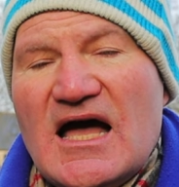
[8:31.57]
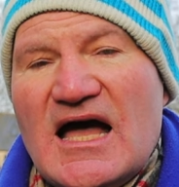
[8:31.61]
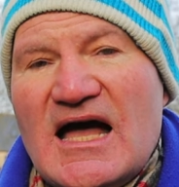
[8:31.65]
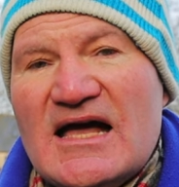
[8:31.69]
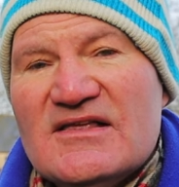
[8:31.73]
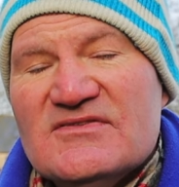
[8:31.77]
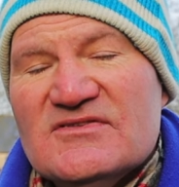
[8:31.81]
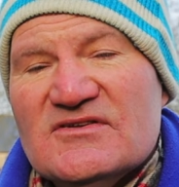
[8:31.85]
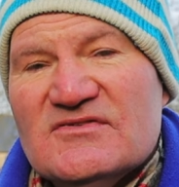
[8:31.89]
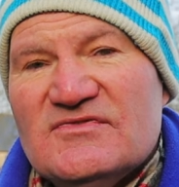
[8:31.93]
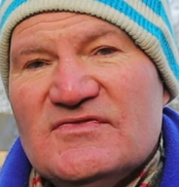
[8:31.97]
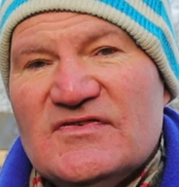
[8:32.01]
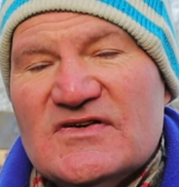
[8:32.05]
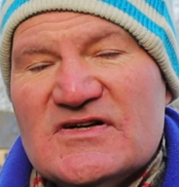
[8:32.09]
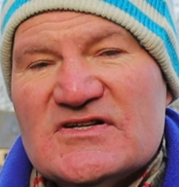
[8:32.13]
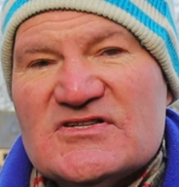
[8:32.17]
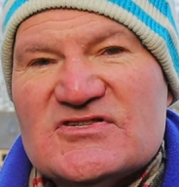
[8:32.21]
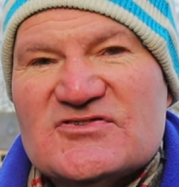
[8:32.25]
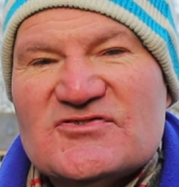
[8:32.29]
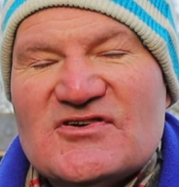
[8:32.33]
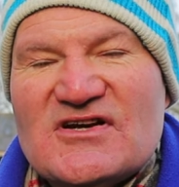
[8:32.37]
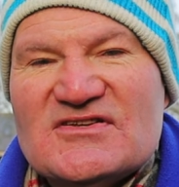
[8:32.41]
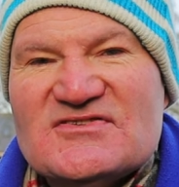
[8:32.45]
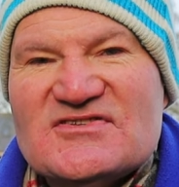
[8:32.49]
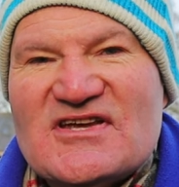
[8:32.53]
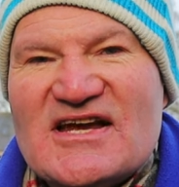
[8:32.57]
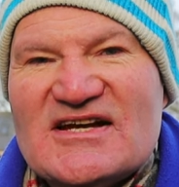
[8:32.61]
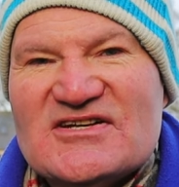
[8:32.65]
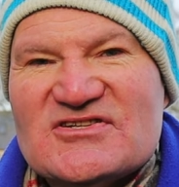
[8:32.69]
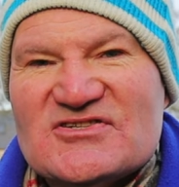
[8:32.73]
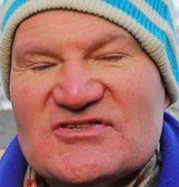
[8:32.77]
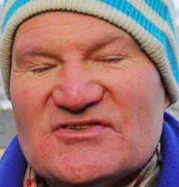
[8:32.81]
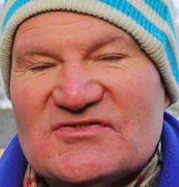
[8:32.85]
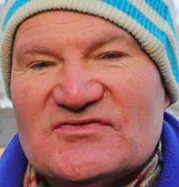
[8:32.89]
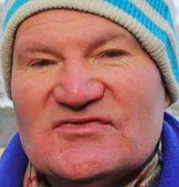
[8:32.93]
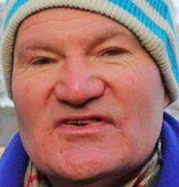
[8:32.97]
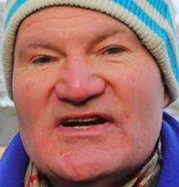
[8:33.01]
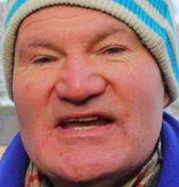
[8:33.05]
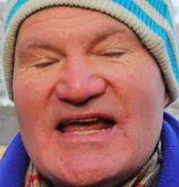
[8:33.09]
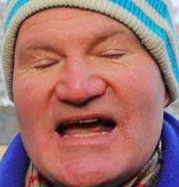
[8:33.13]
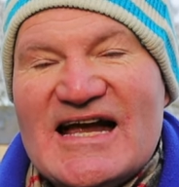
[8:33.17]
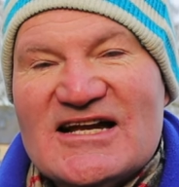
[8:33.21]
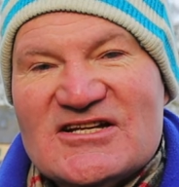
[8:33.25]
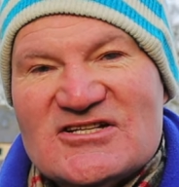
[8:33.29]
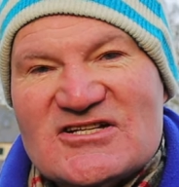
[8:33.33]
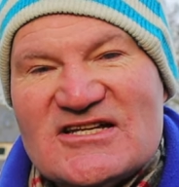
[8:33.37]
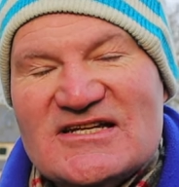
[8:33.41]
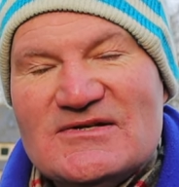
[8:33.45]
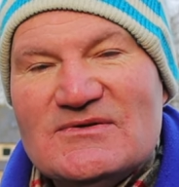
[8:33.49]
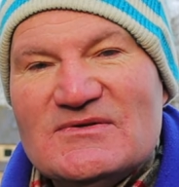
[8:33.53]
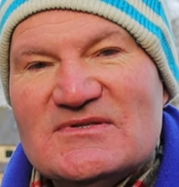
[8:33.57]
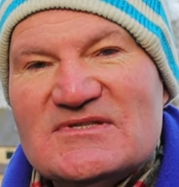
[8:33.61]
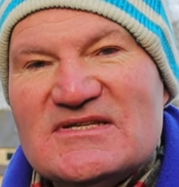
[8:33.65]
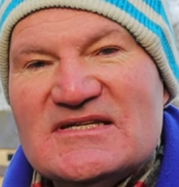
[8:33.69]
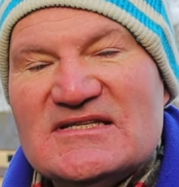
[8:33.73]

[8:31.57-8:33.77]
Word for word: And the first transaction of freight actually